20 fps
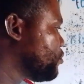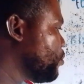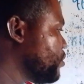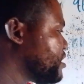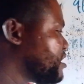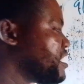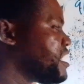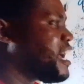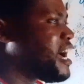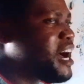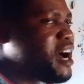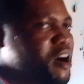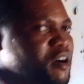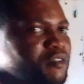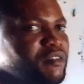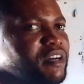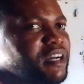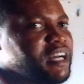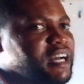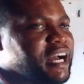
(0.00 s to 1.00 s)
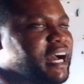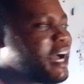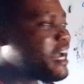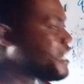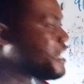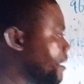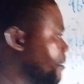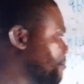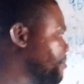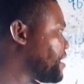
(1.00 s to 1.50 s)
to see how
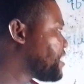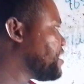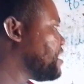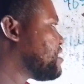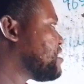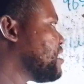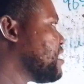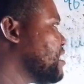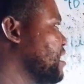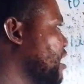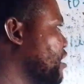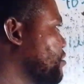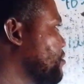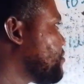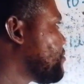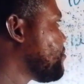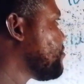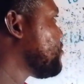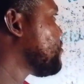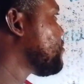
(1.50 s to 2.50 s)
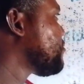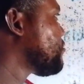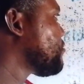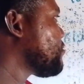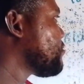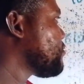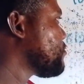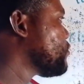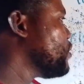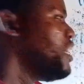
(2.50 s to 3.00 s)
I can break this thing down.
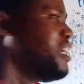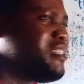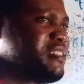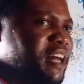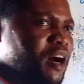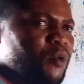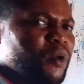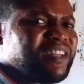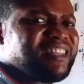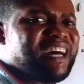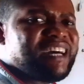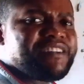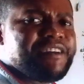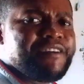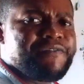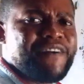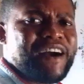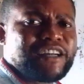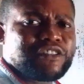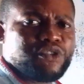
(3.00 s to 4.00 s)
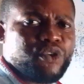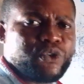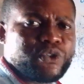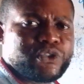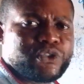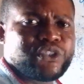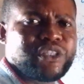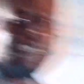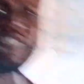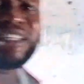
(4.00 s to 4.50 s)
Now, what are the
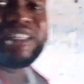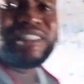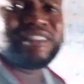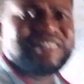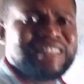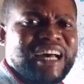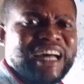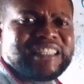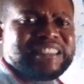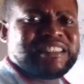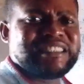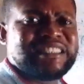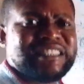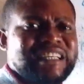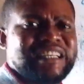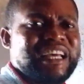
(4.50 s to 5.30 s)
factors that